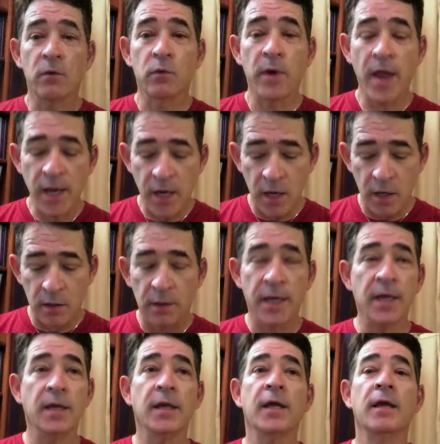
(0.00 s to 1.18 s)
and
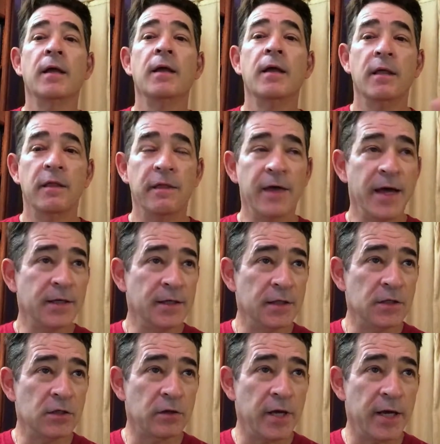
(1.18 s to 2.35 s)
regulating that
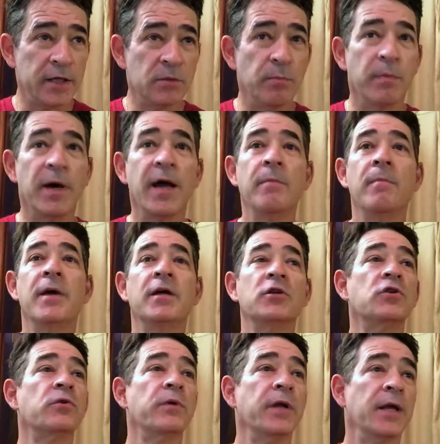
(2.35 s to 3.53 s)
distress by
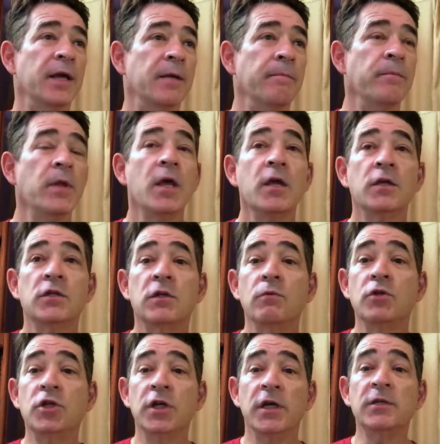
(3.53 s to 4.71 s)
measuring it.
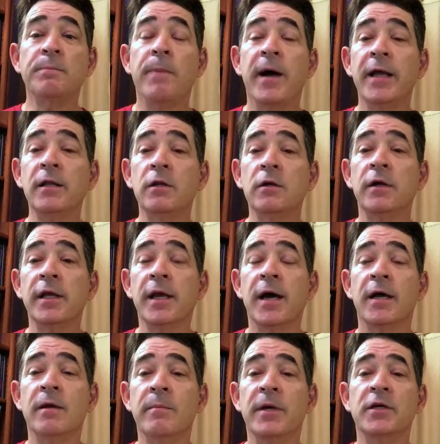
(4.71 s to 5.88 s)
So just by learning
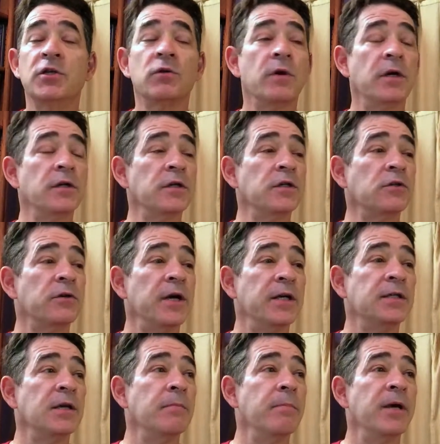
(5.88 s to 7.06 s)
how to measure our
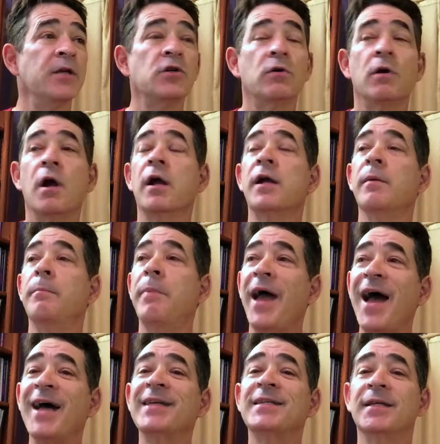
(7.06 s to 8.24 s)
distress and measure our
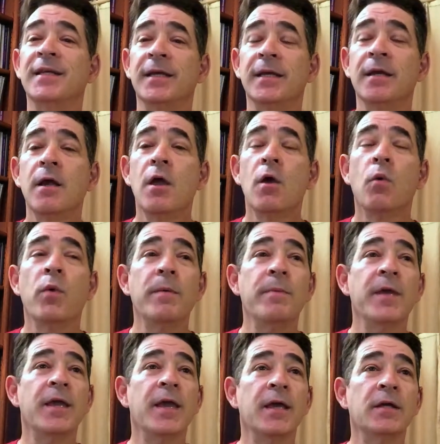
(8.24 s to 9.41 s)
capacity, we
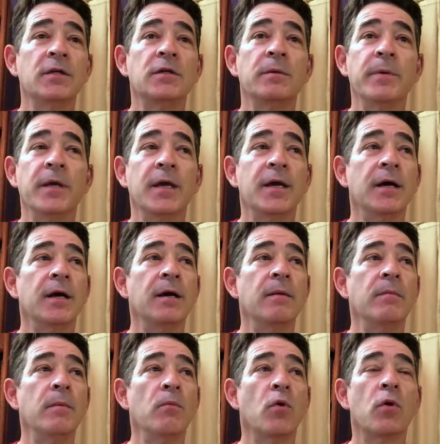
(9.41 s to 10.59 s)
begin to
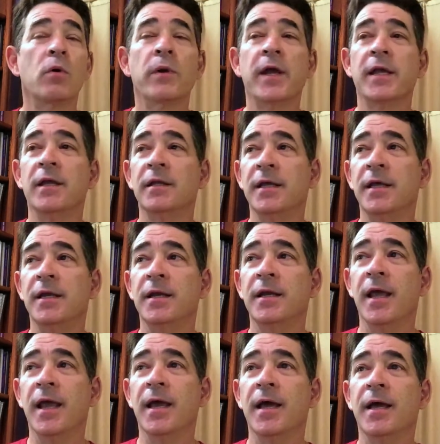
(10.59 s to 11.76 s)
become more regulated
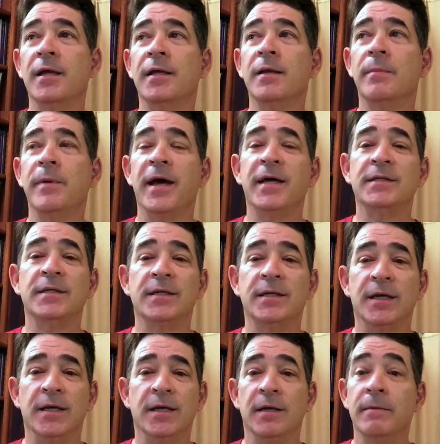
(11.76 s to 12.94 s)
and
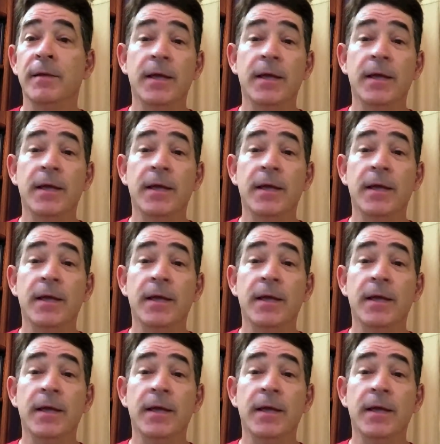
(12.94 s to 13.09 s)
capacitated.